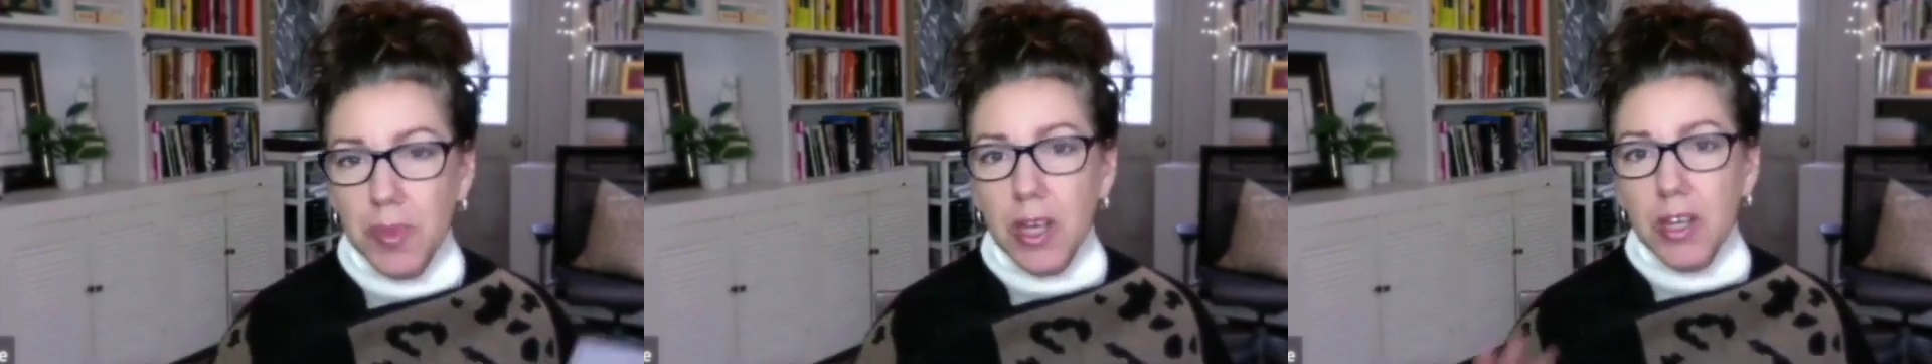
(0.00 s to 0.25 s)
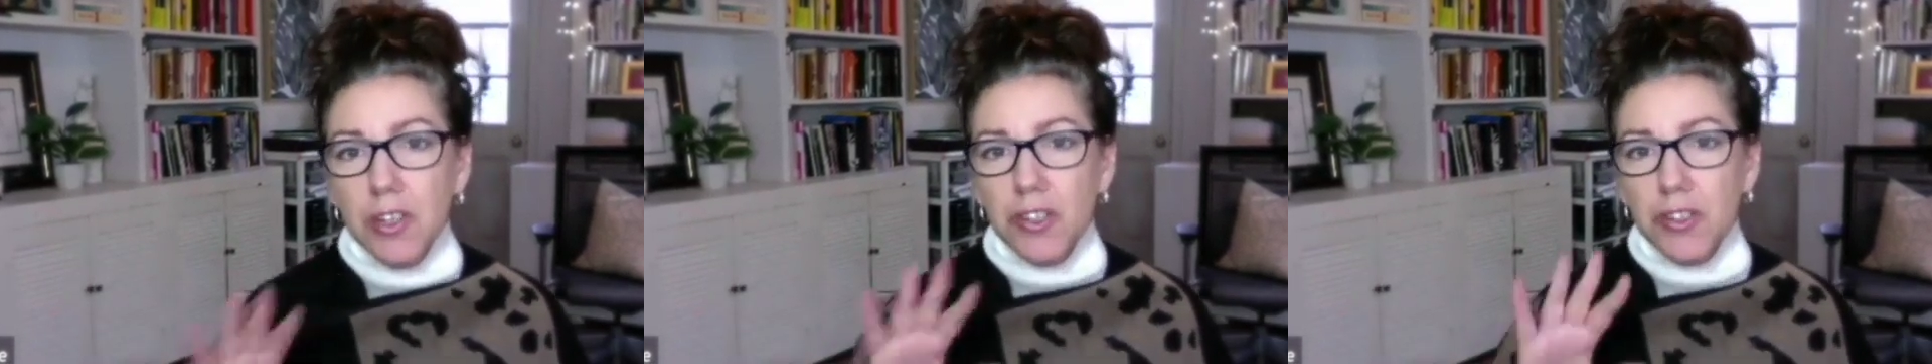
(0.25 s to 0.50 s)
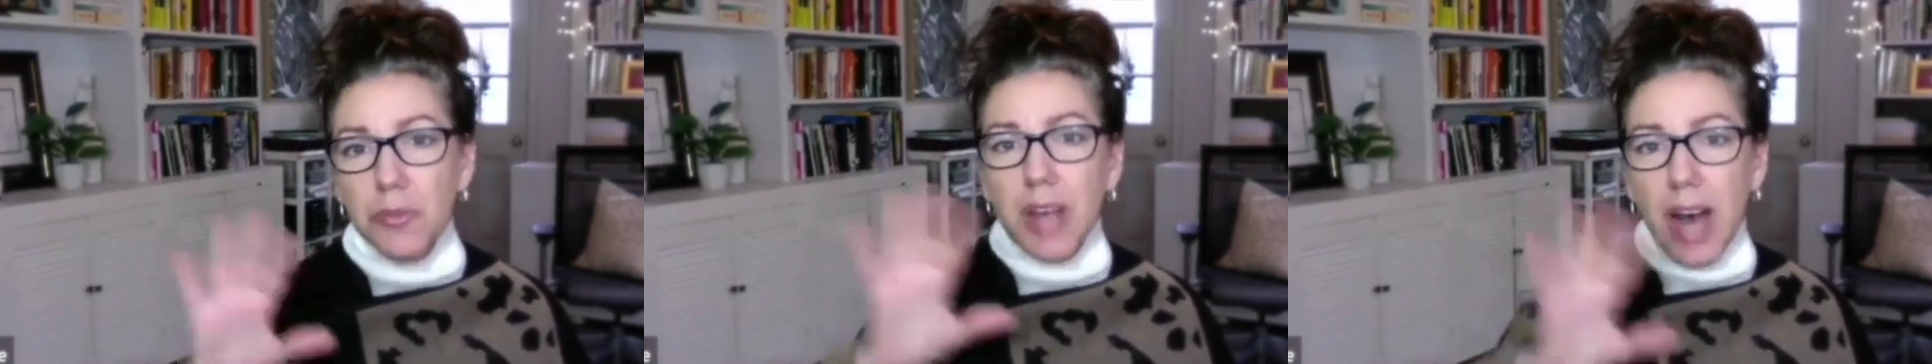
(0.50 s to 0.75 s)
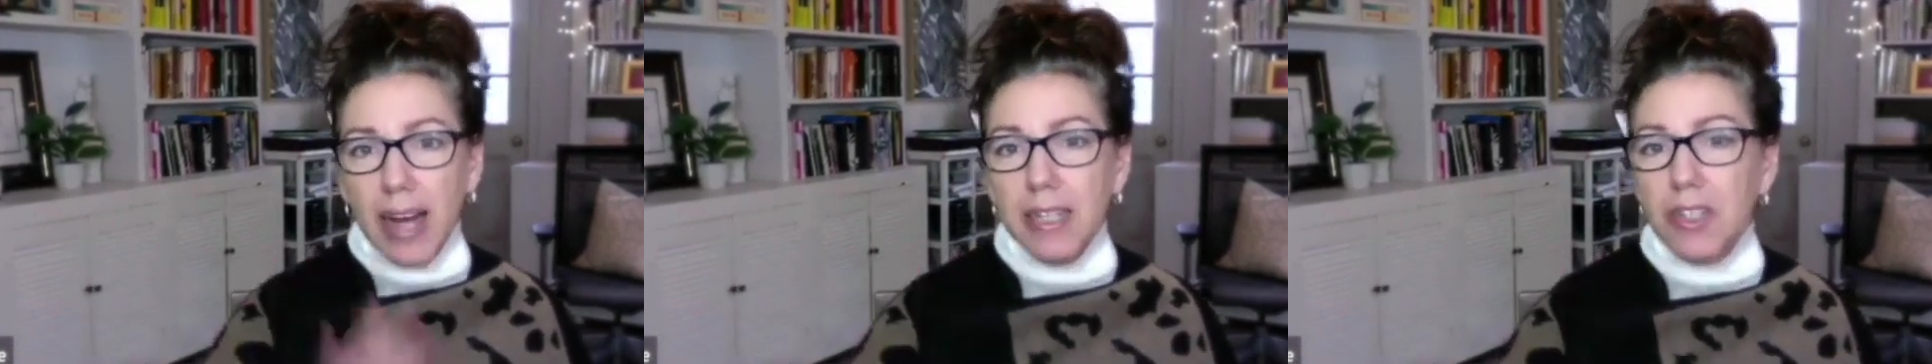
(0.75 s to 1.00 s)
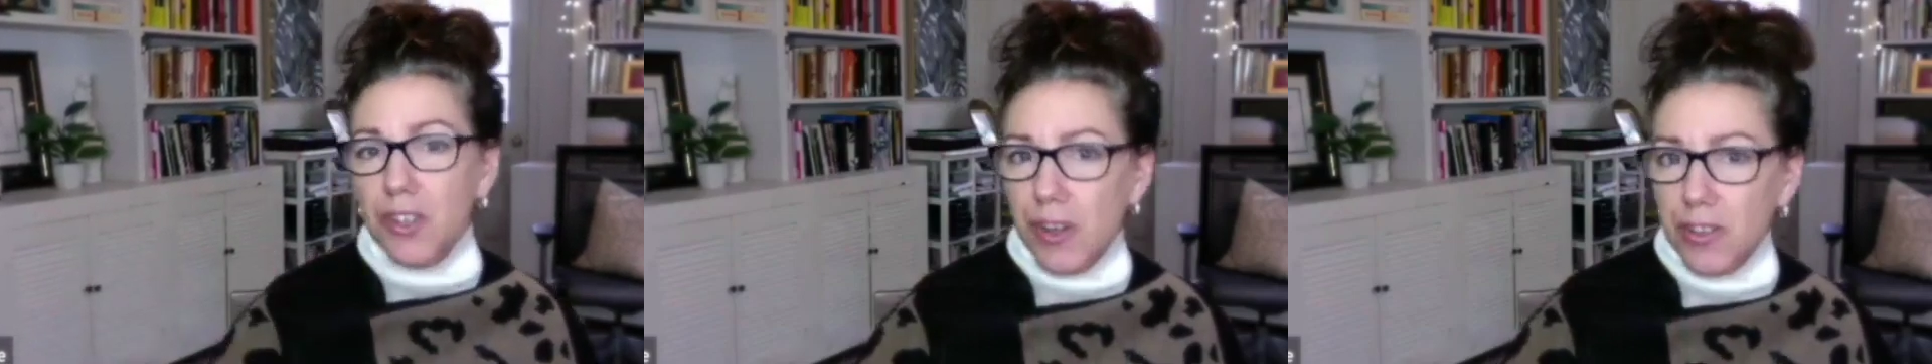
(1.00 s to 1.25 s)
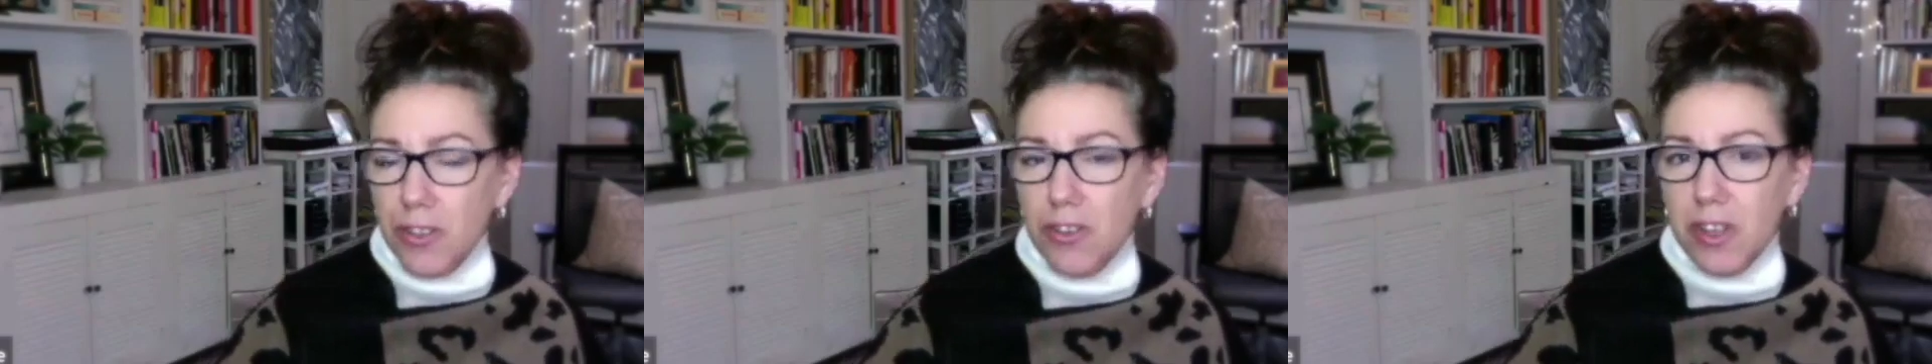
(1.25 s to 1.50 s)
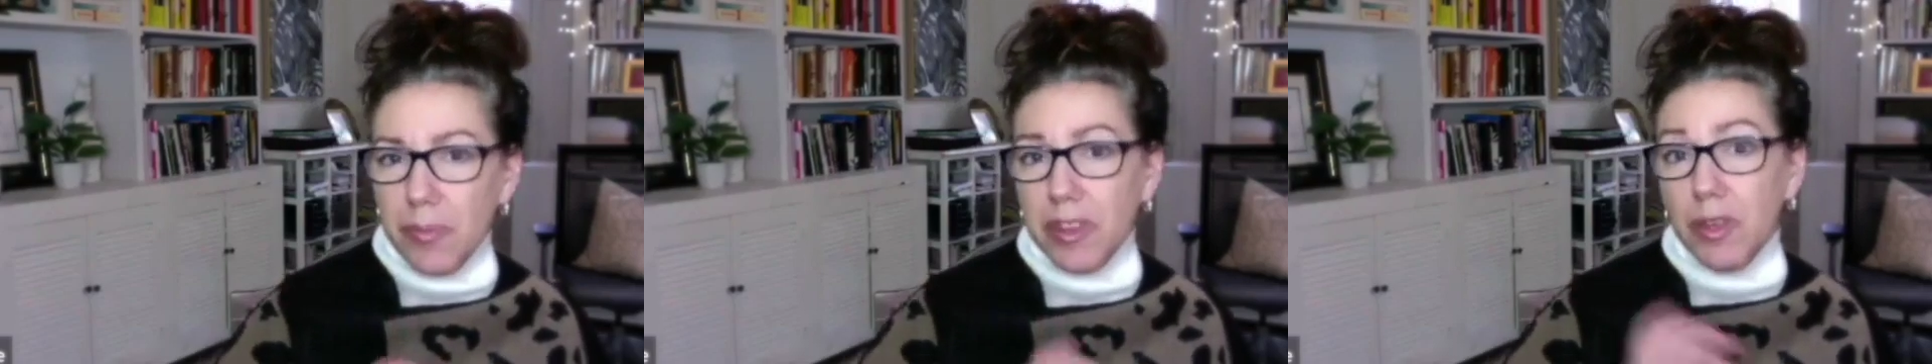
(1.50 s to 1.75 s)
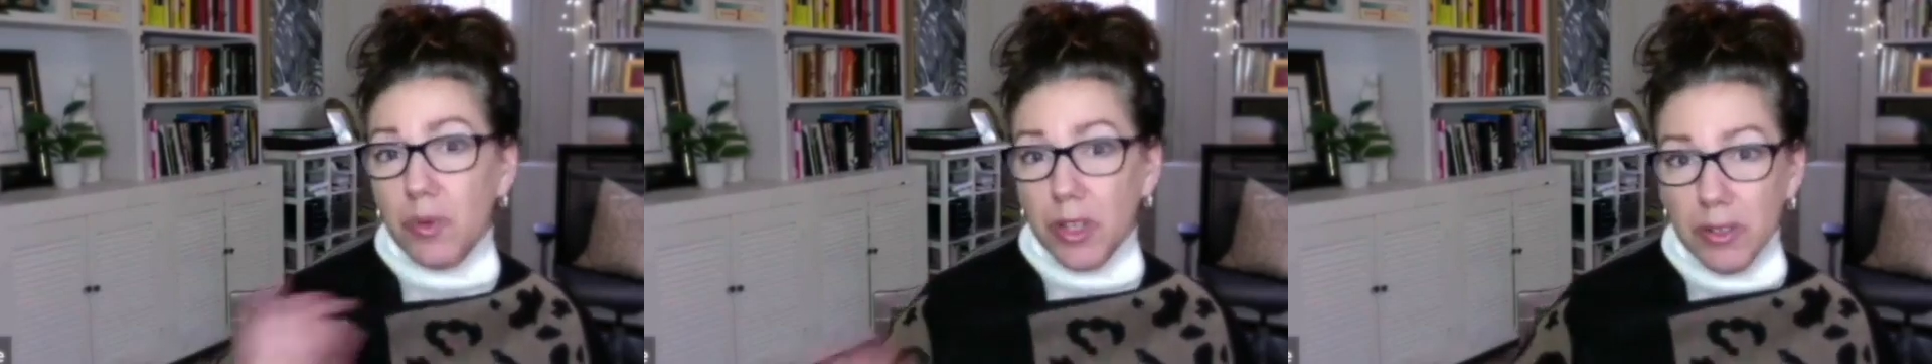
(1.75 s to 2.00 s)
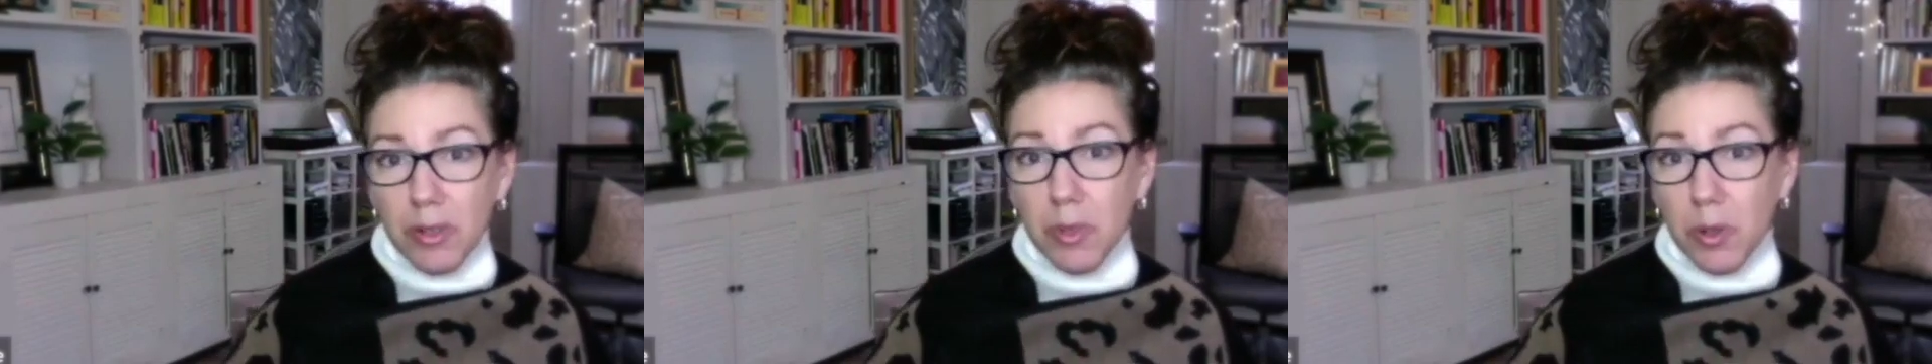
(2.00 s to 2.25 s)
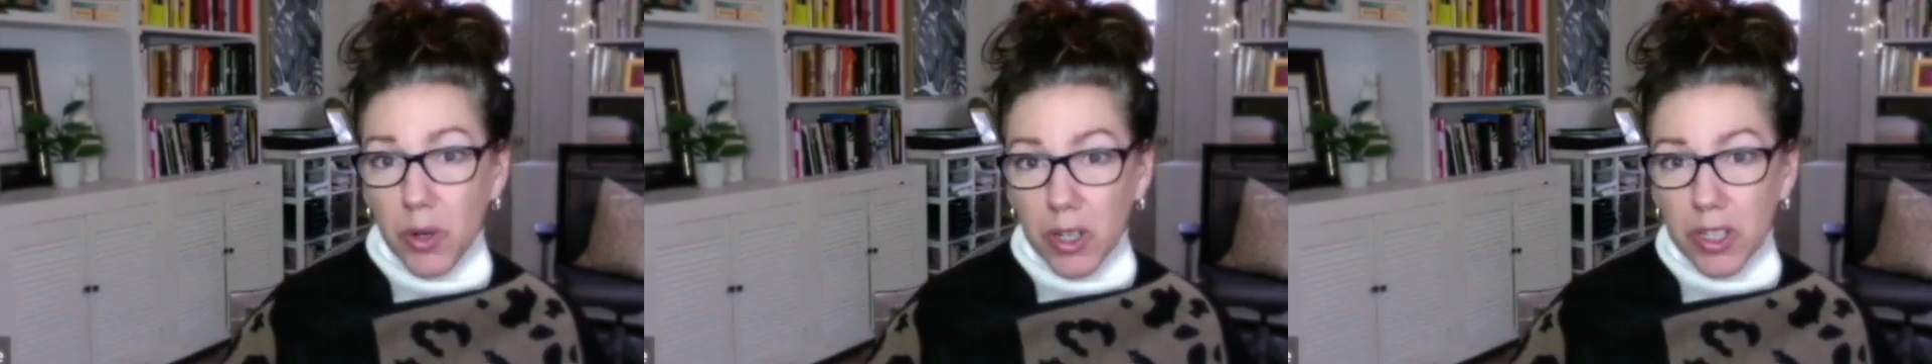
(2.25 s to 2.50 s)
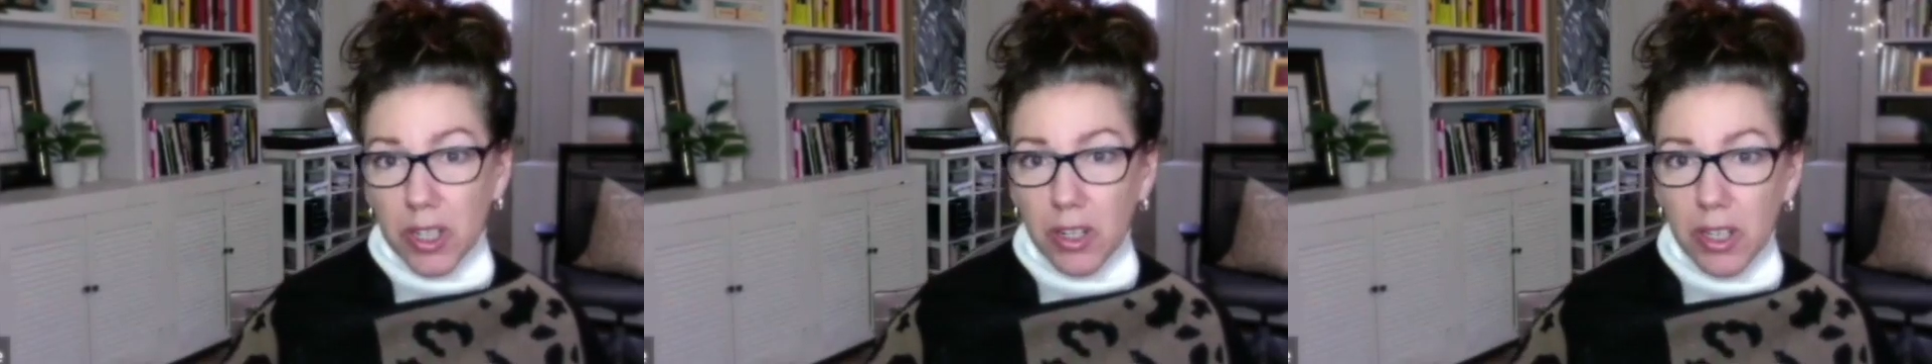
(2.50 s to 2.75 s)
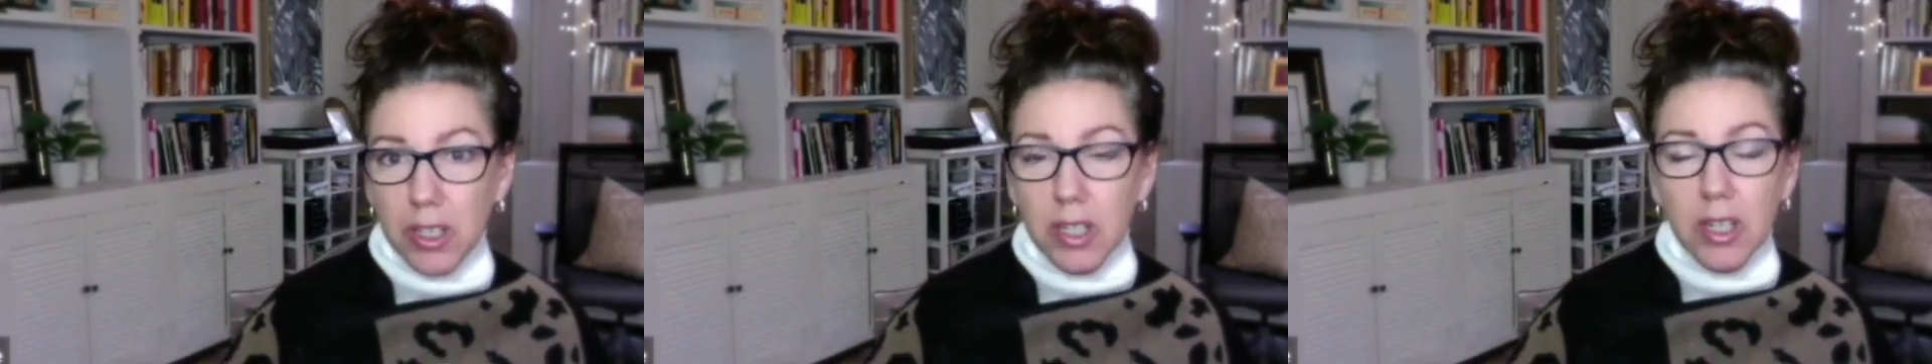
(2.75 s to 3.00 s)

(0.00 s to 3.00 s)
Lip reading: So that is also something that we're going to be working on.